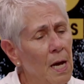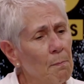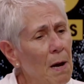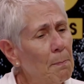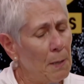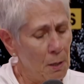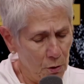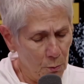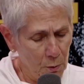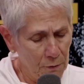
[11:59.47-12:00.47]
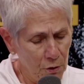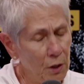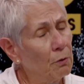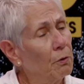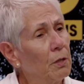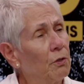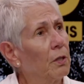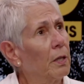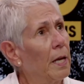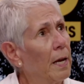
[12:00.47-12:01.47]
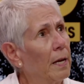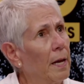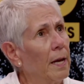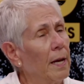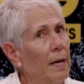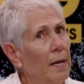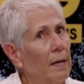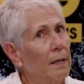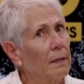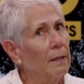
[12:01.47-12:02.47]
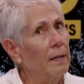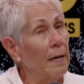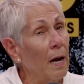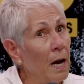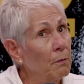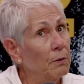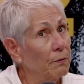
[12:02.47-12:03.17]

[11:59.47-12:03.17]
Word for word: My parents were of a generation that, and I was of a